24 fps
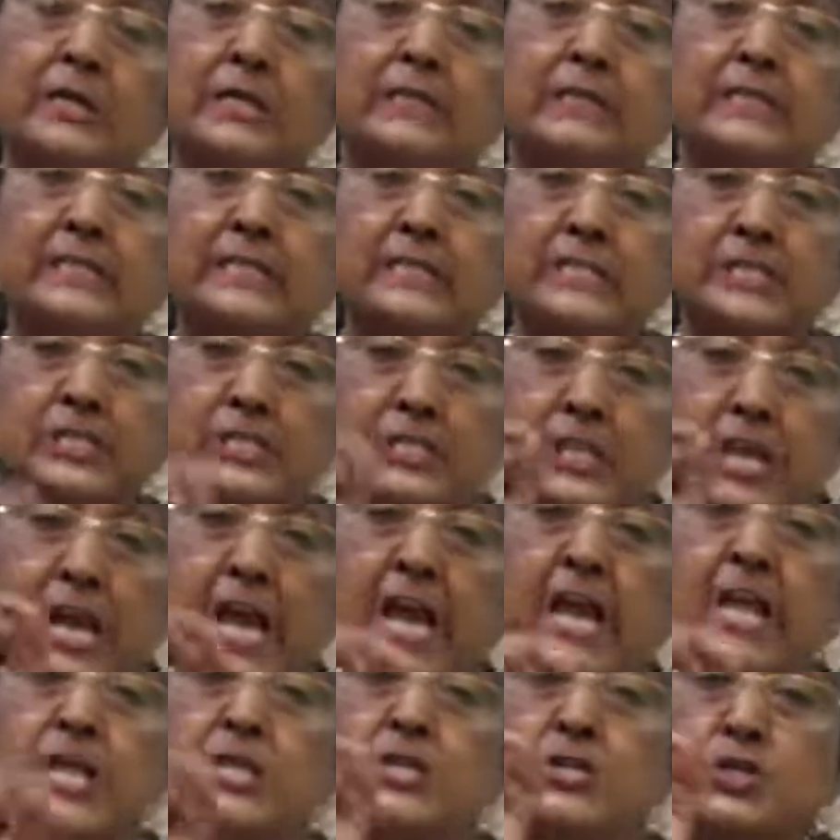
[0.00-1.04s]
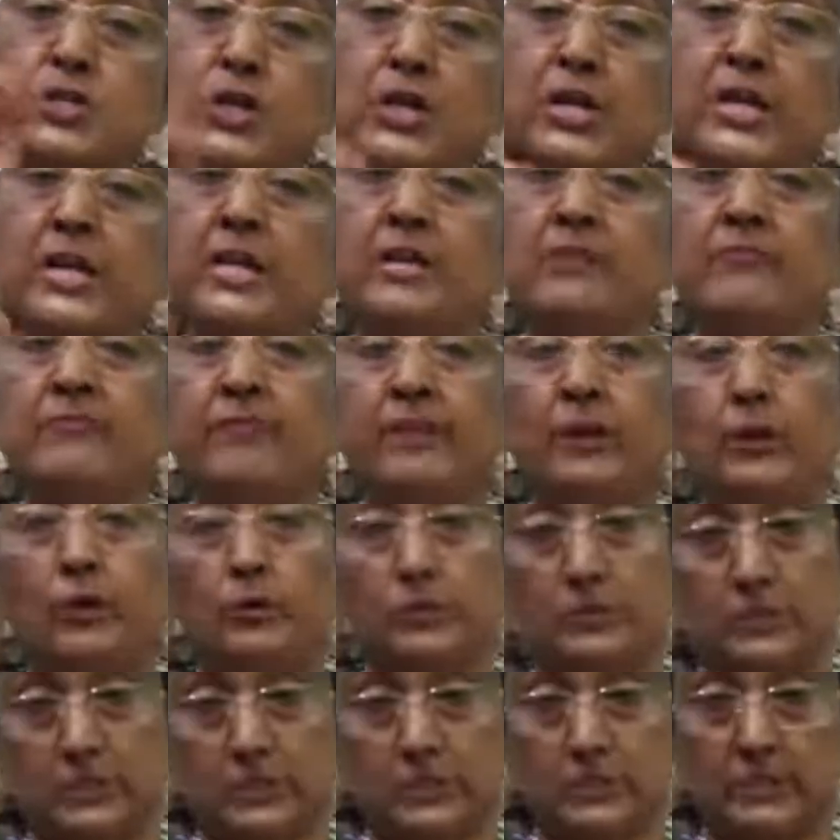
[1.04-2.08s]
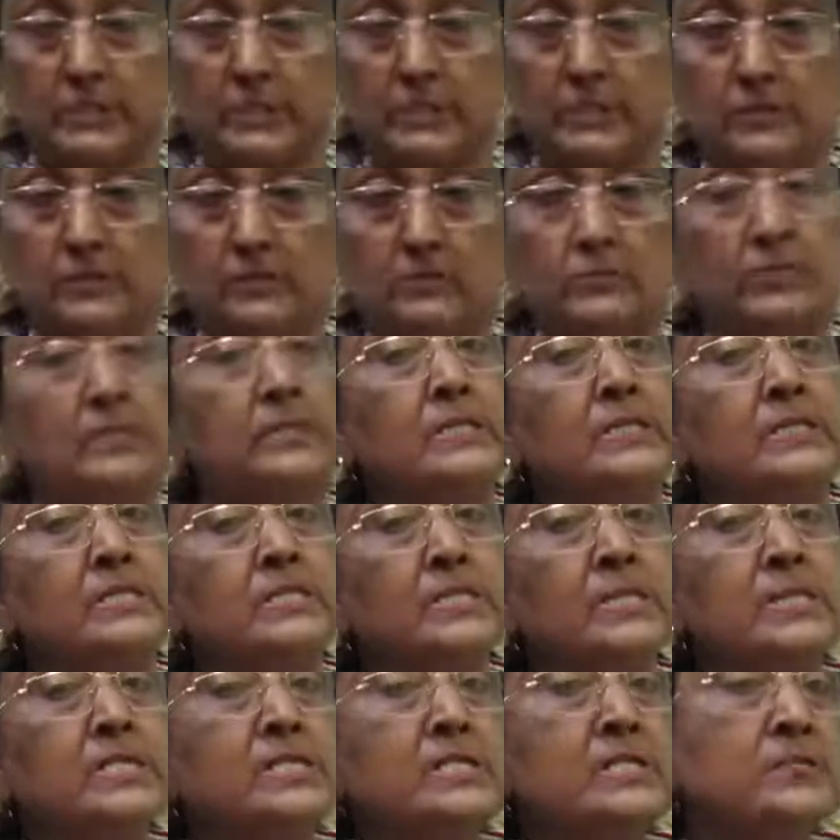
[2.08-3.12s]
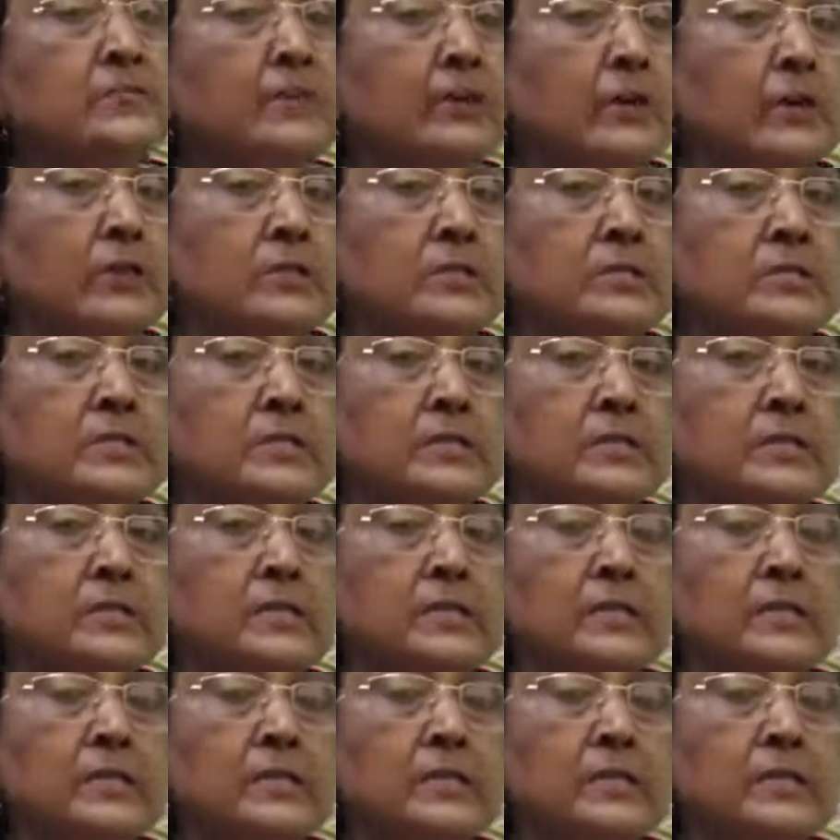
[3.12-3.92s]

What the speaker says: the change in velocity. What is change in velocity?